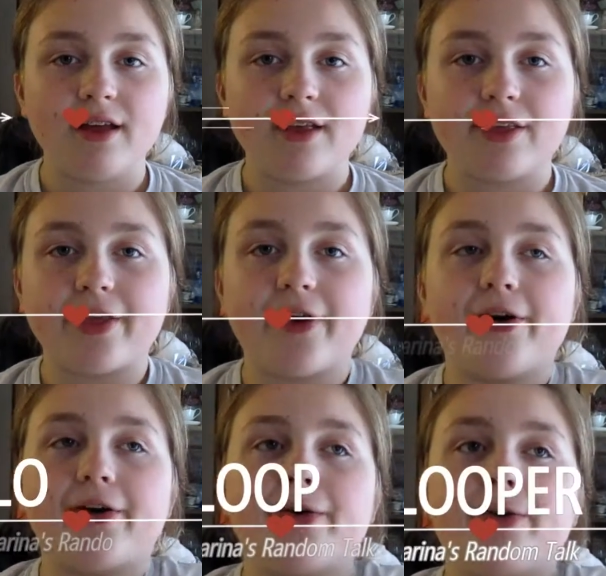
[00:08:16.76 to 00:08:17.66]

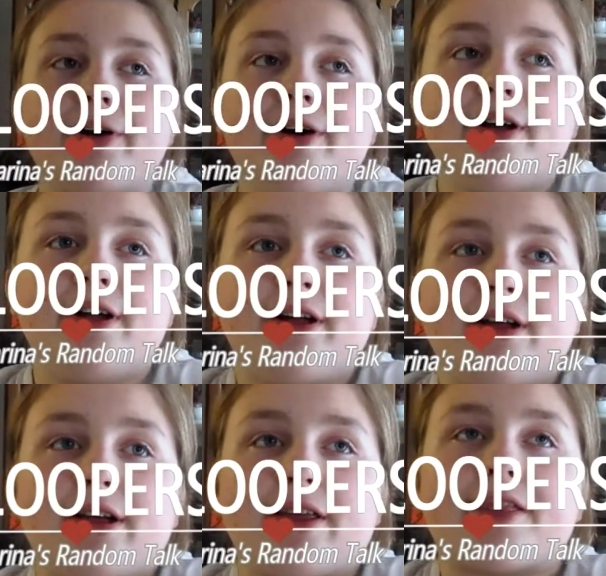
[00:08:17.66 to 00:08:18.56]
So,
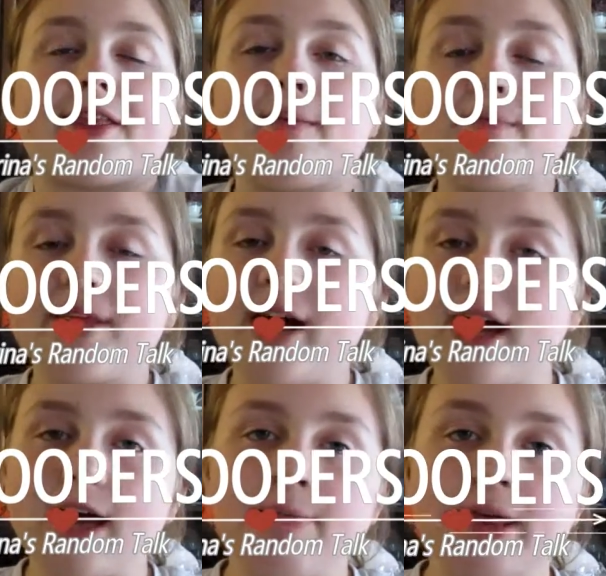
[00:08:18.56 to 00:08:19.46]

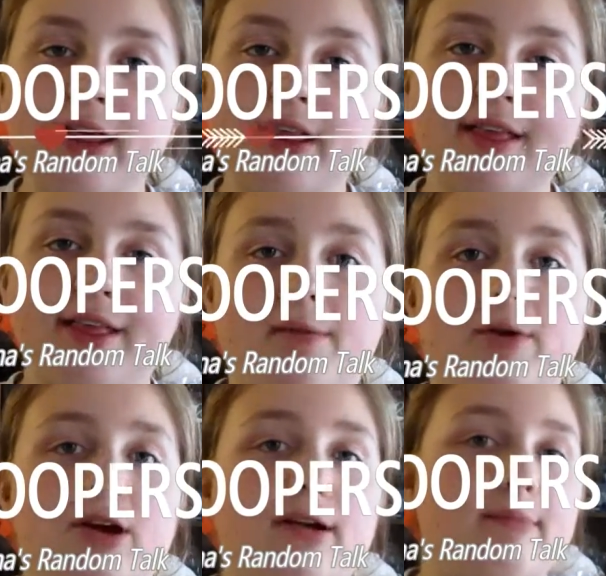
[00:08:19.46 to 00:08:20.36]
sometime in
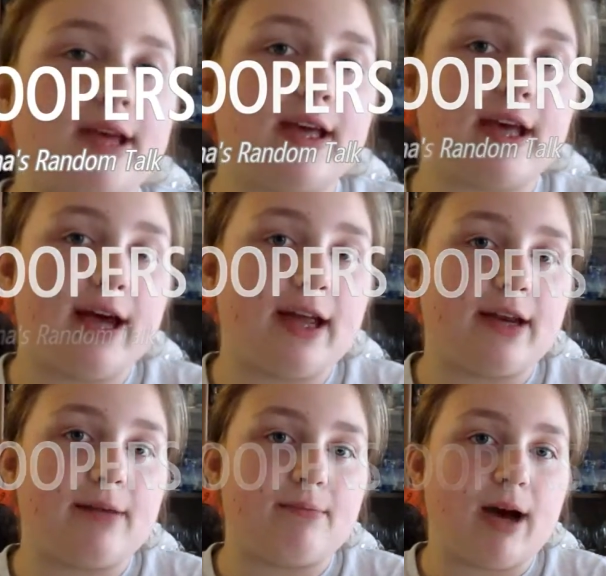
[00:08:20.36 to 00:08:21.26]
summer, me
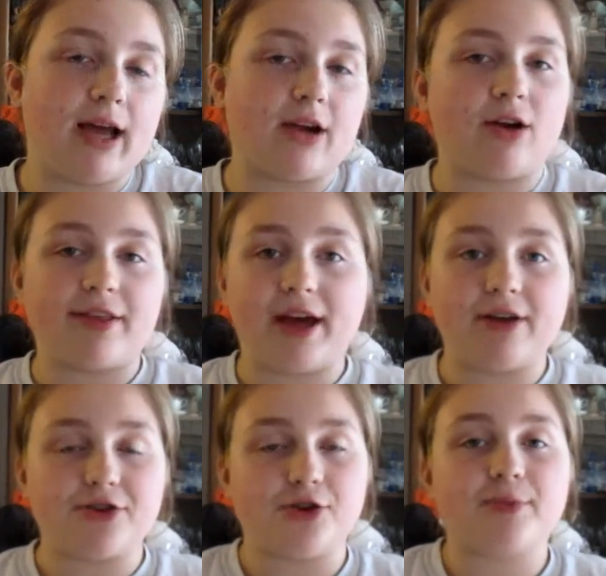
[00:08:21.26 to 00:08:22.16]
and my Girl
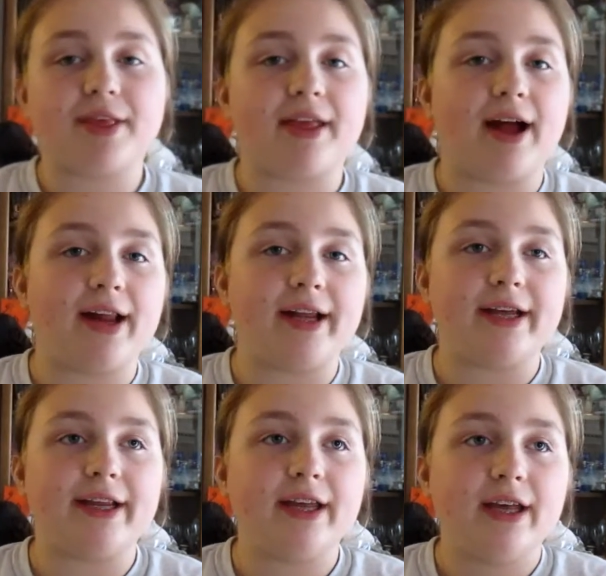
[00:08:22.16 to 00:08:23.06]
Scout troop
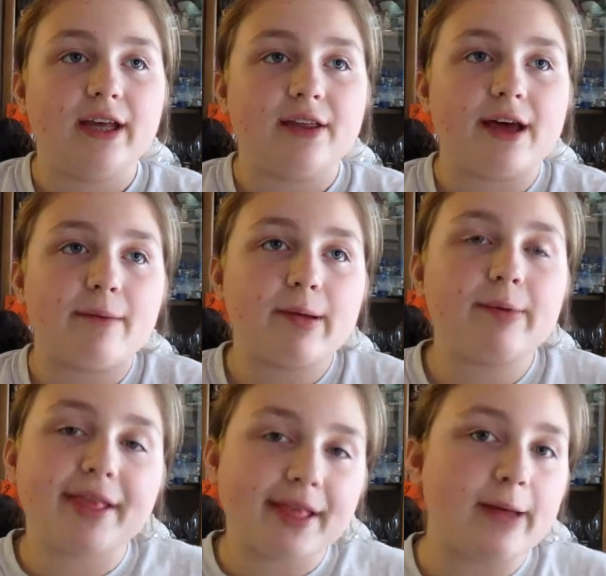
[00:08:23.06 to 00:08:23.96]
decided that we
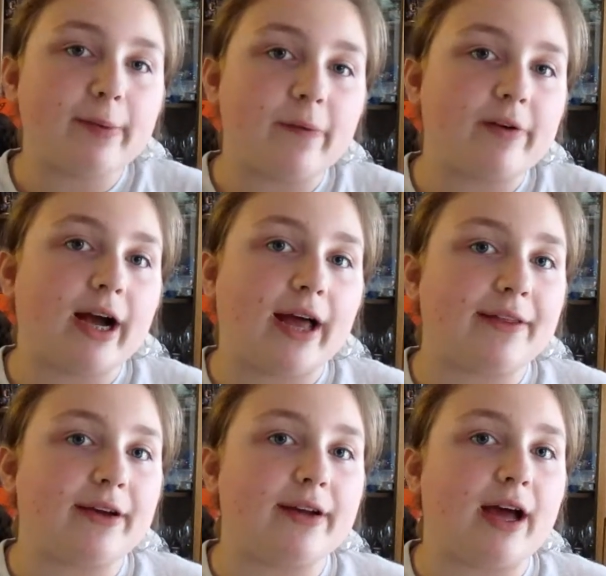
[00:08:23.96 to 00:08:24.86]
would sleep over at
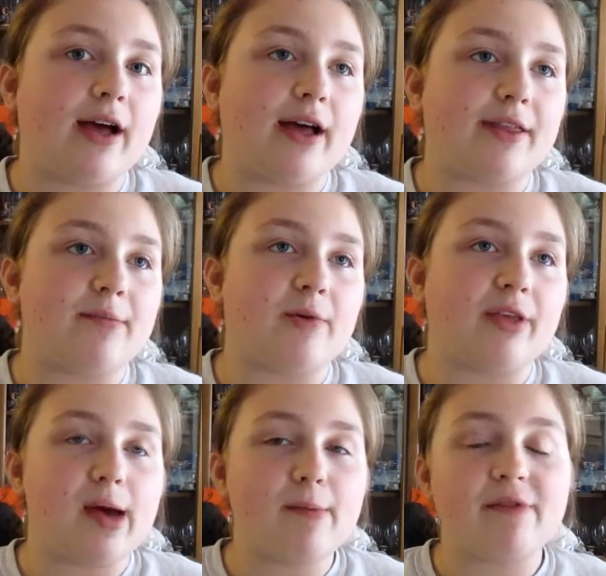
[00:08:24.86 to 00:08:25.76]
the
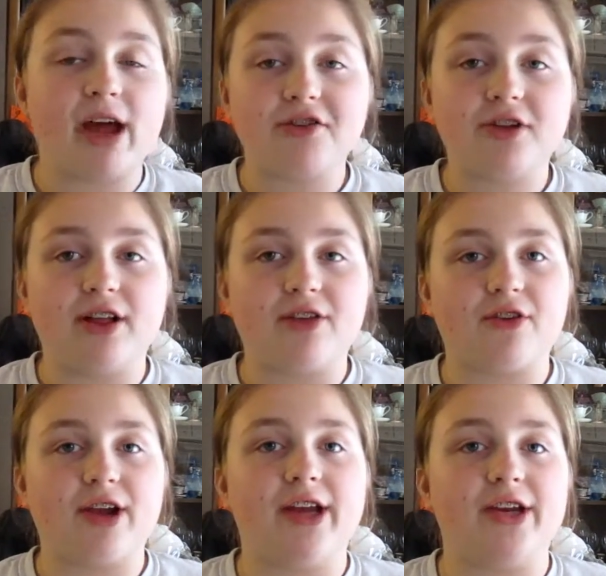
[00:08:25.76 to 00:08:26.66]
Museum of Natural
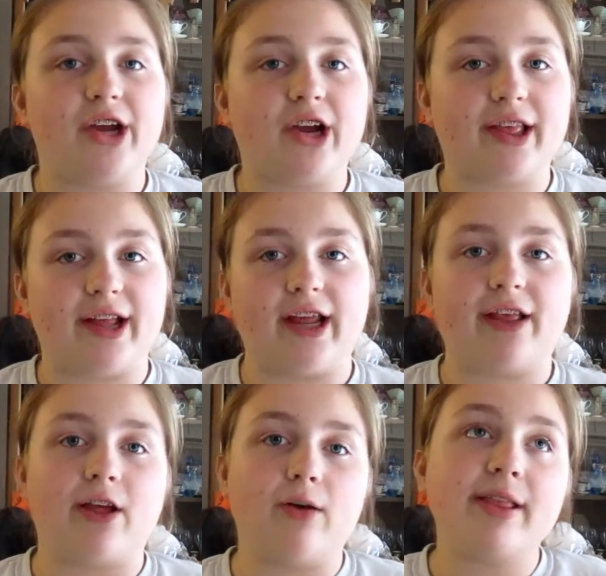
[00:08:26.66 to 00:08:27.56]
History in New York City.
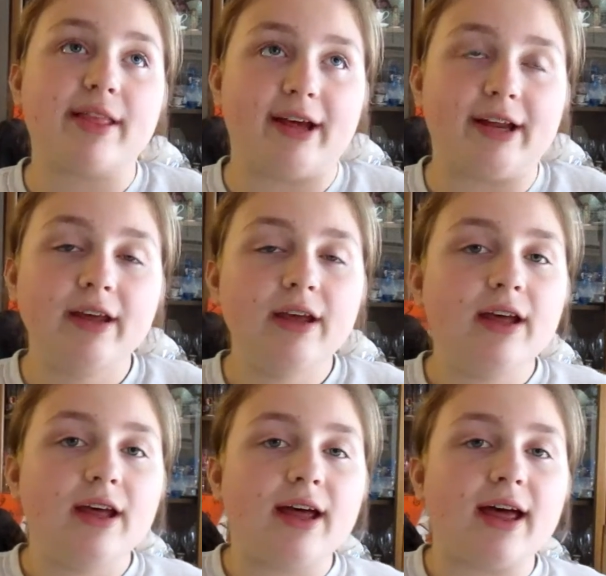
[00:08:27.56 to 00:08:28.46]
So we did,
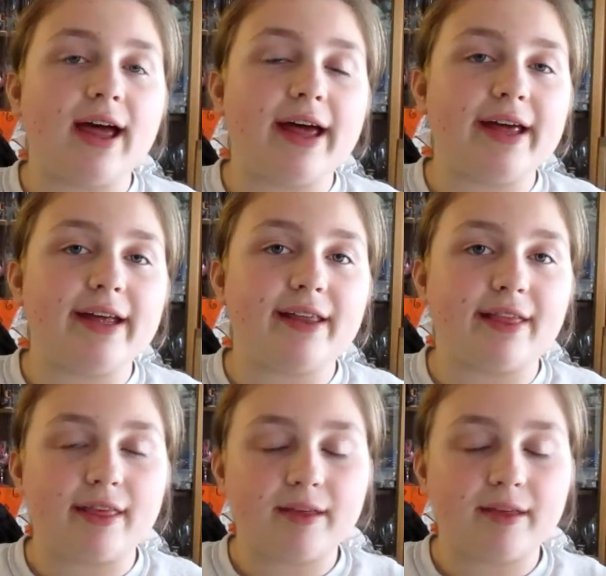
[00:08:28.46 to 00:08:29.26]
and